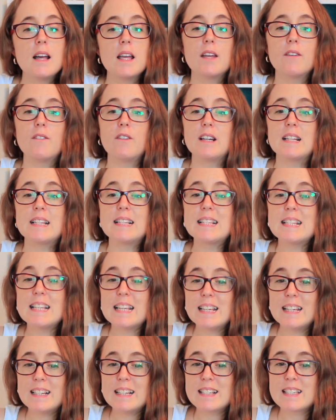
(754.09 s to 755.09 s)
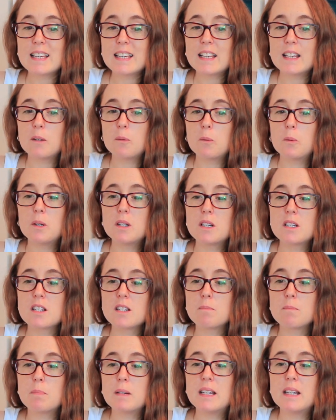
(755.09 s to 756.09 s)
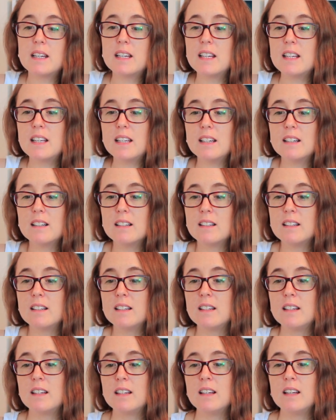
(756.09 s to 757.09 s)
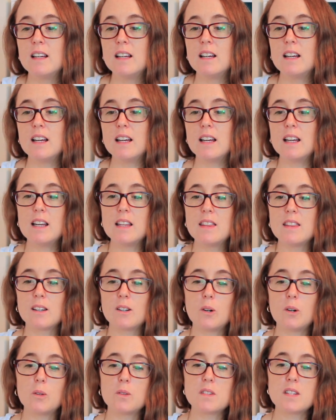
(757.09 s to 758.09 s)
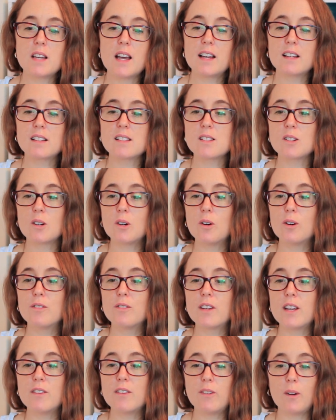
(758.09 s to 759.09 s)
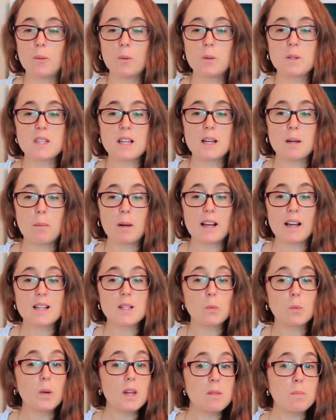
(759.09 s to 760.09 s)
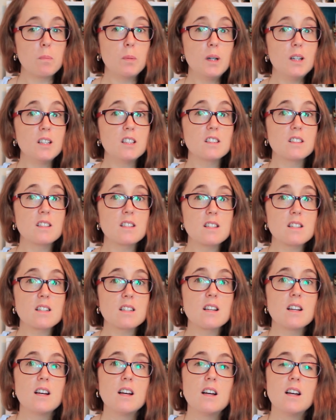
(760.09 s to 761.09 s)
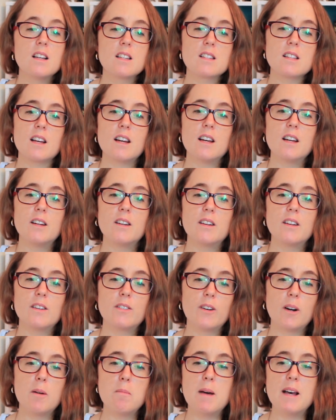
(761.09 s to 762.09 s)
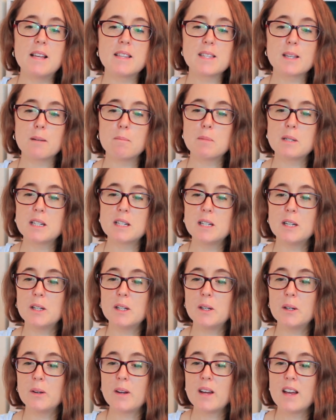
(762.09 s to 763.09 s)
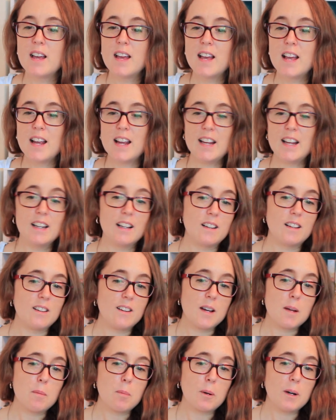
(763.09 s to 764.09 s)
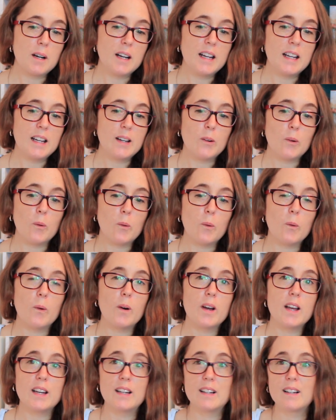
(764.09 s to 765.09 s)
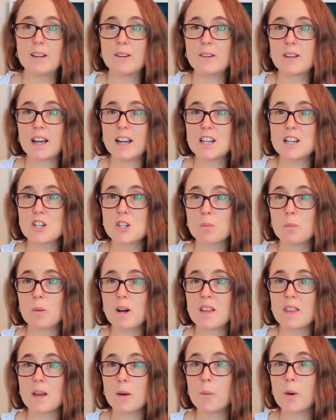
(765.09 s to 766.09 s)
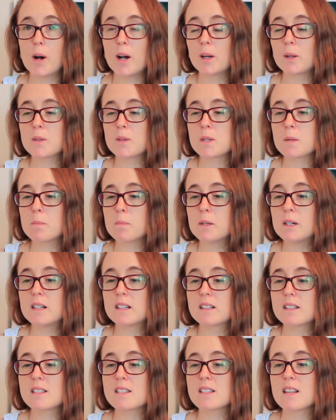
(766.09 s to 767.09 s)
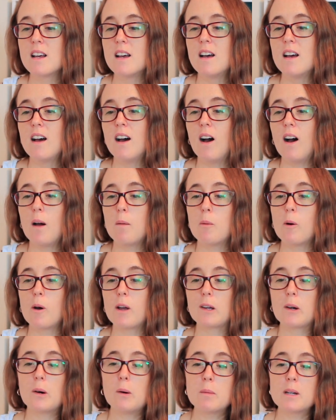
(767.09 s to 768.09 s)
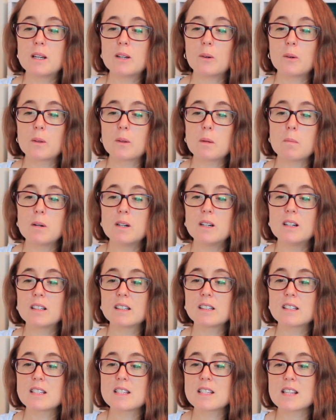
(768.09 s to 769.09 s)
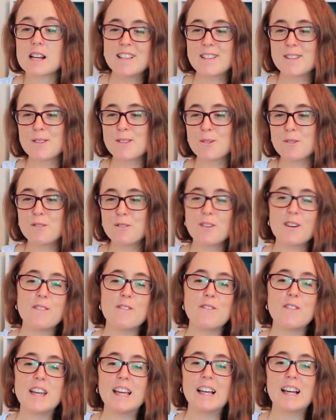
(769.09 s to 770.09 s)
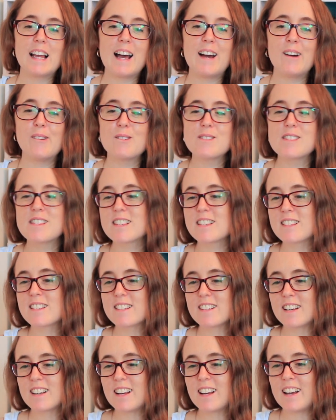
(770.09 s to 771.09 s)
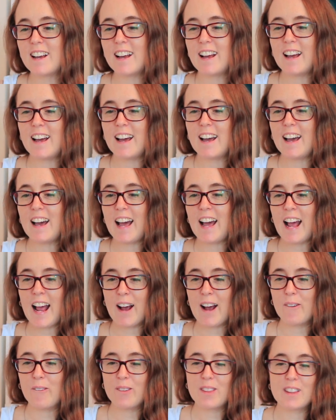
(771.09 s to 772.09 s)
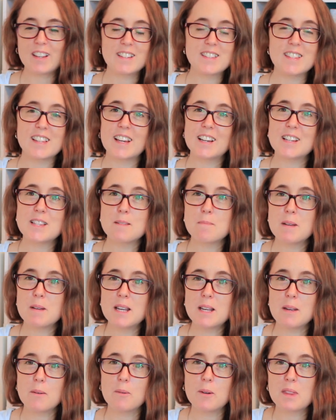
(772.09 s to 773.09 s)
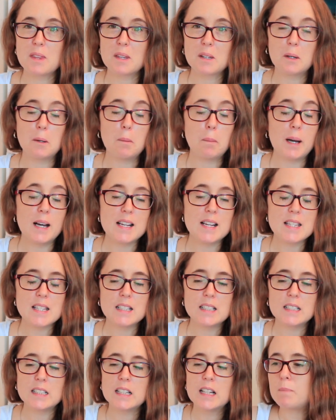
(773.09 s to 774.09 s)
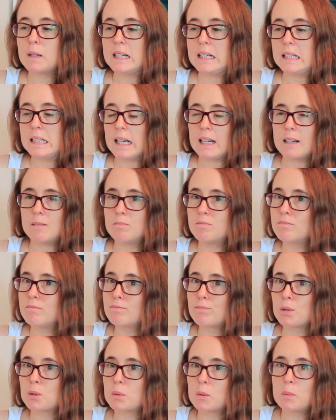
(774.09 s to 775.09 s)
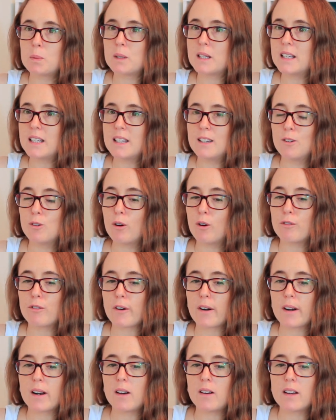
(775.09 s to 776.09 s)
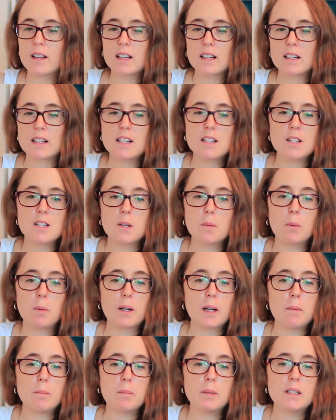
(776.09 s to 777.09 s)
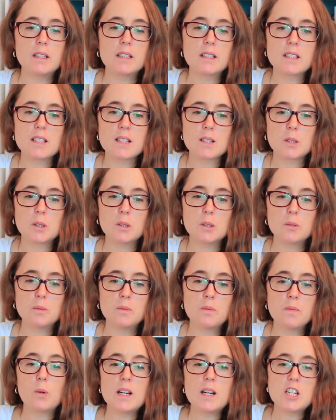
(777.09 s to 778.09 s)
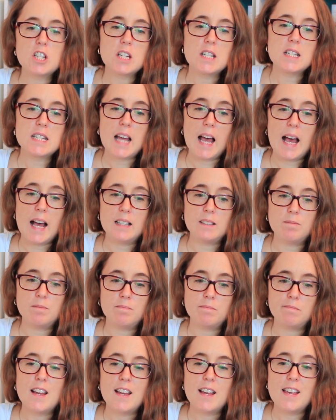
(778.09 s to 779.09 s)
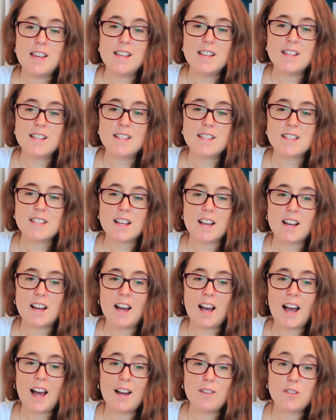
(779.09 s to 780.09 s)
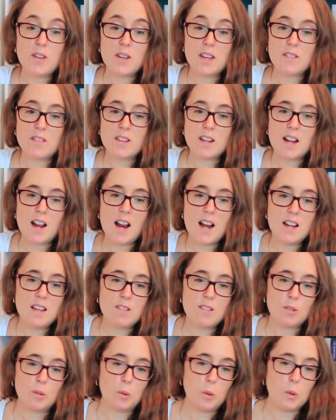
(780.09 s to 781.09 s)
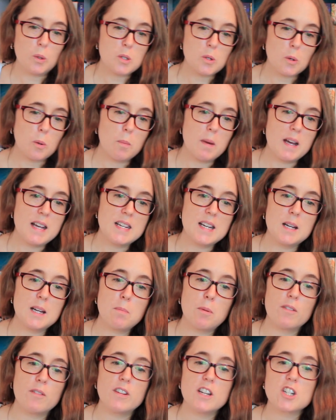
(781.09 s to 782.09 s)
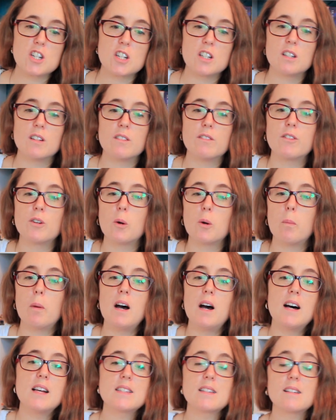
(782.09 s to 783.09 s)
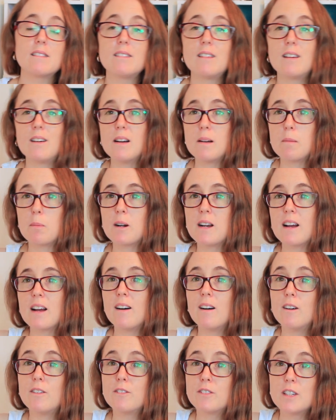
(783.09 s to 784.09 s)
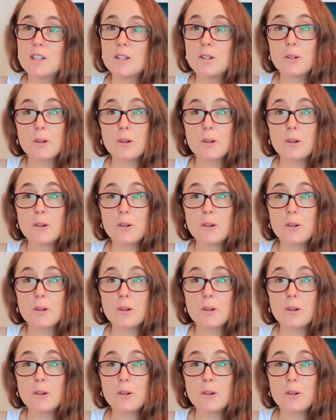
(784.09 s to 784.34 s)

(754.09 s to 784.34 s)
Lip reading: If I did, it would be in the context of if I was in a place with books. So if I met somebody new in a library or in a location where there were lots of books, I might comment on the books to sort of feel out how things are going to be with the new person. But yeah, probably not very likely to bring up books at all. Question 10 is, have you given any thought or made any provision for your personal library after you